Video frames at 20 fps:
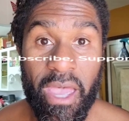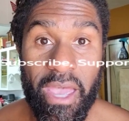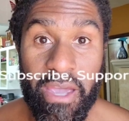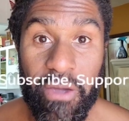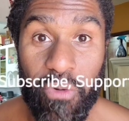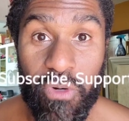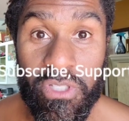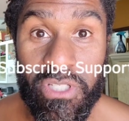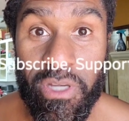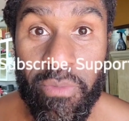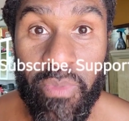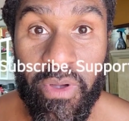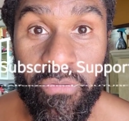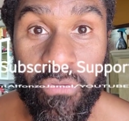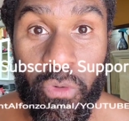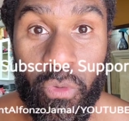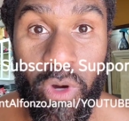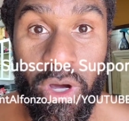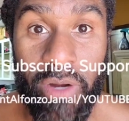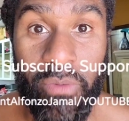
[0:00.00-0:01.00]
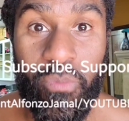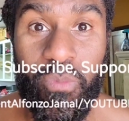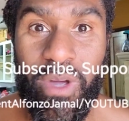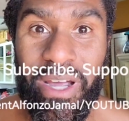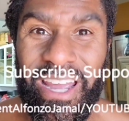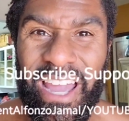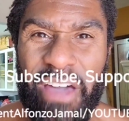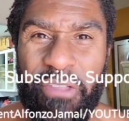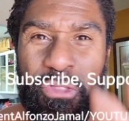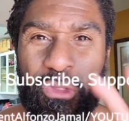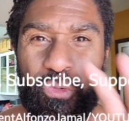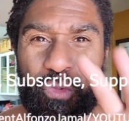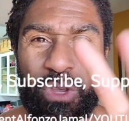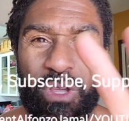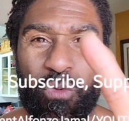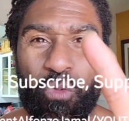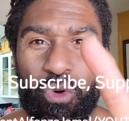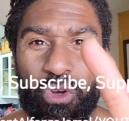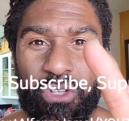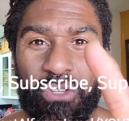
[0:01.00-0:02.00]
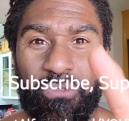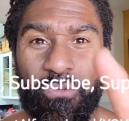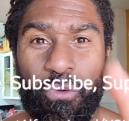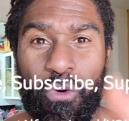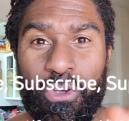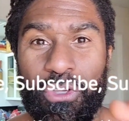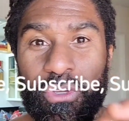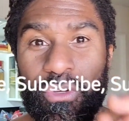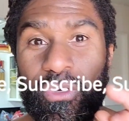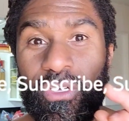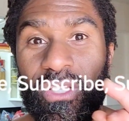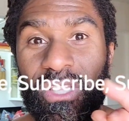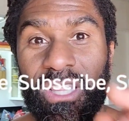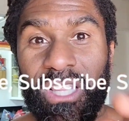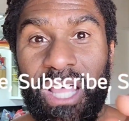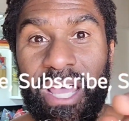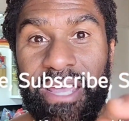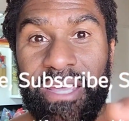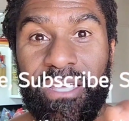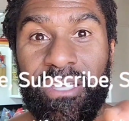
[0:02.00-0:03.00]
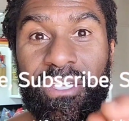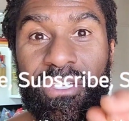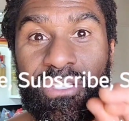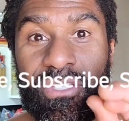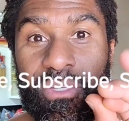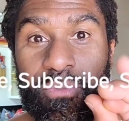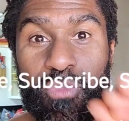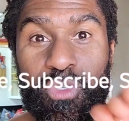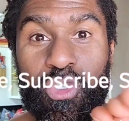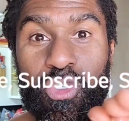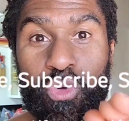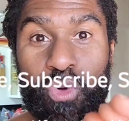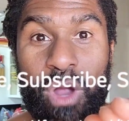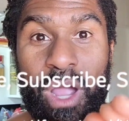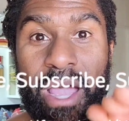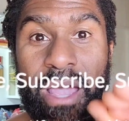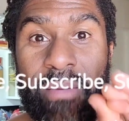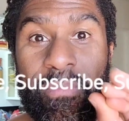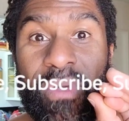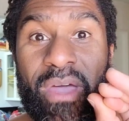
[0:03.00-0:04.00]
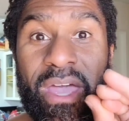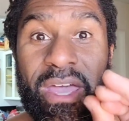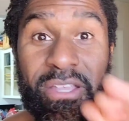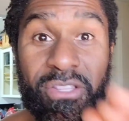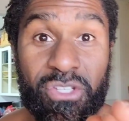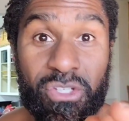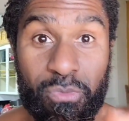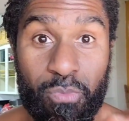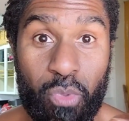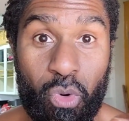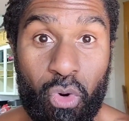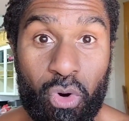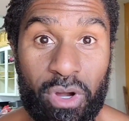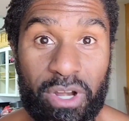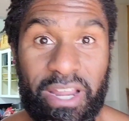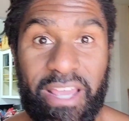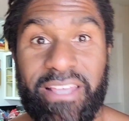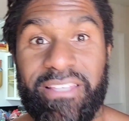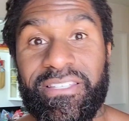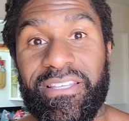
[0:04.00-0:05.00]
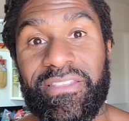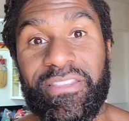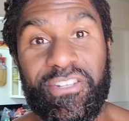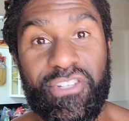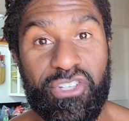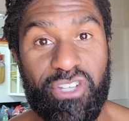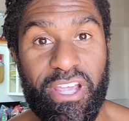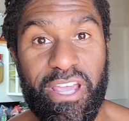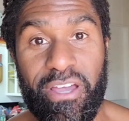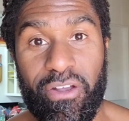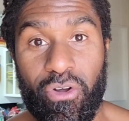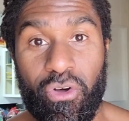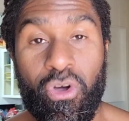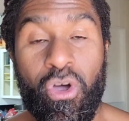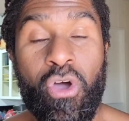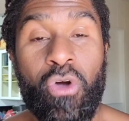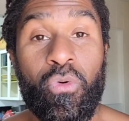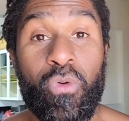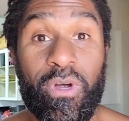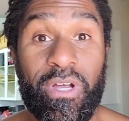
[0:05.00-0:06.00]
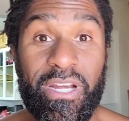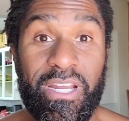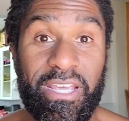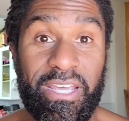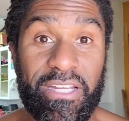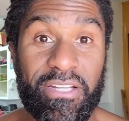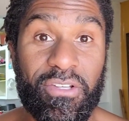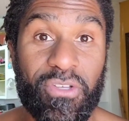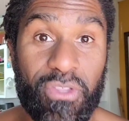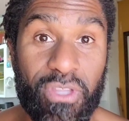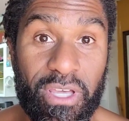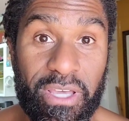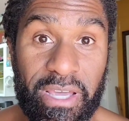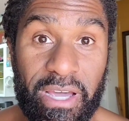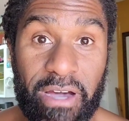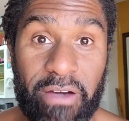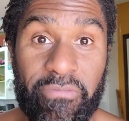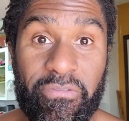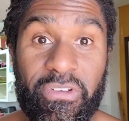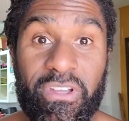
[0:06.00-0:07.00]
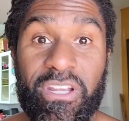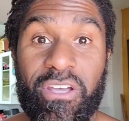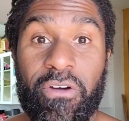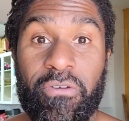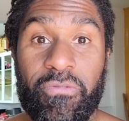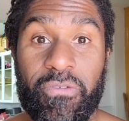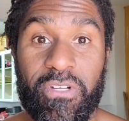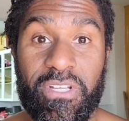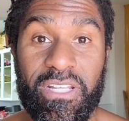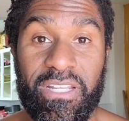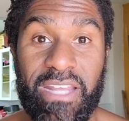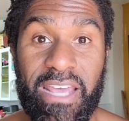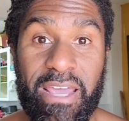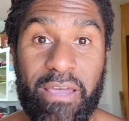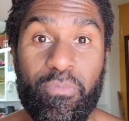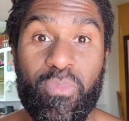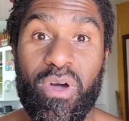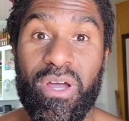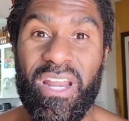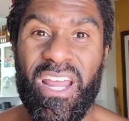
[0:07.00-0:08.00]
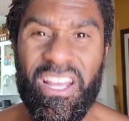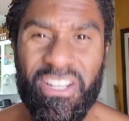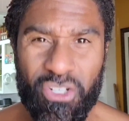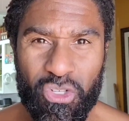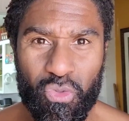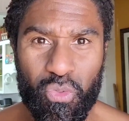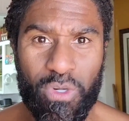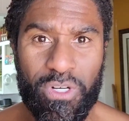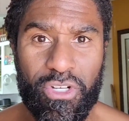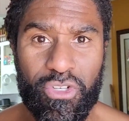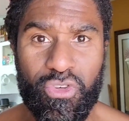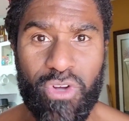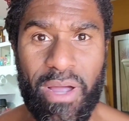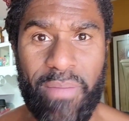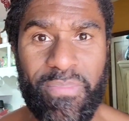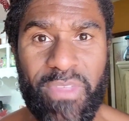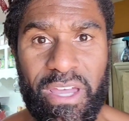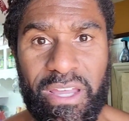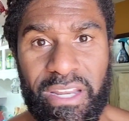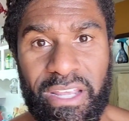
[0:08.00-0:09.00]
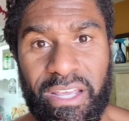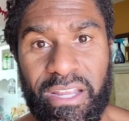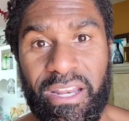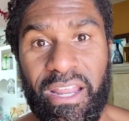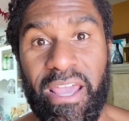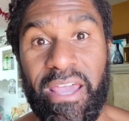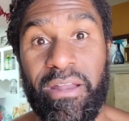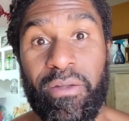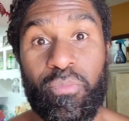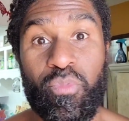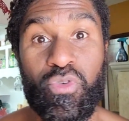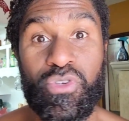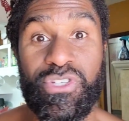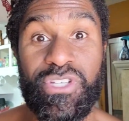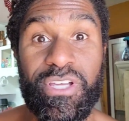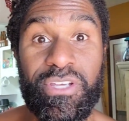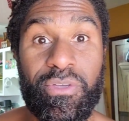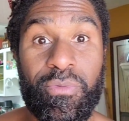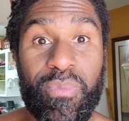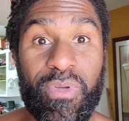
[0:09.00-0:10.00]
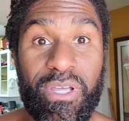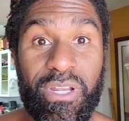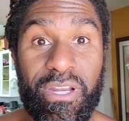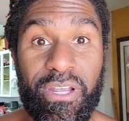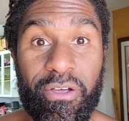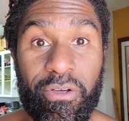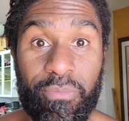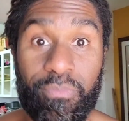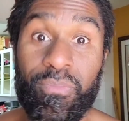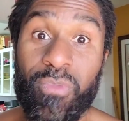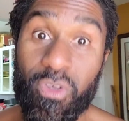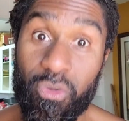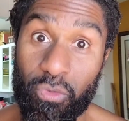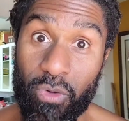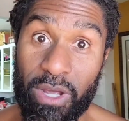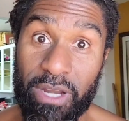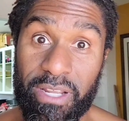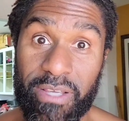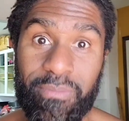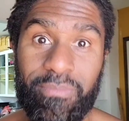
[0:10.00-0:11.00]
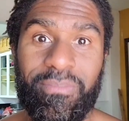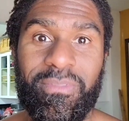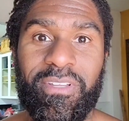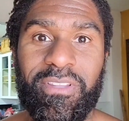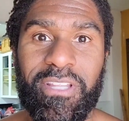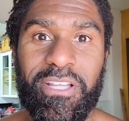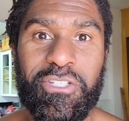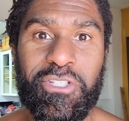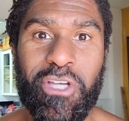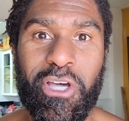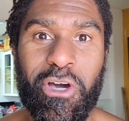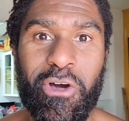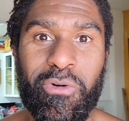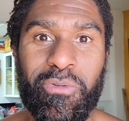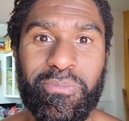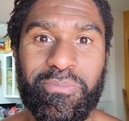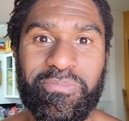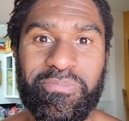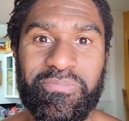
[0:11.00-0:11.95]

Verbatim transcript: Hey, what's up, everyone? I got three words for you like, subscribe, and support, as in the channel. We're going to get to the uh, video for today, but just wanted to drop that in and appreciate you being here. You ready? Let's go.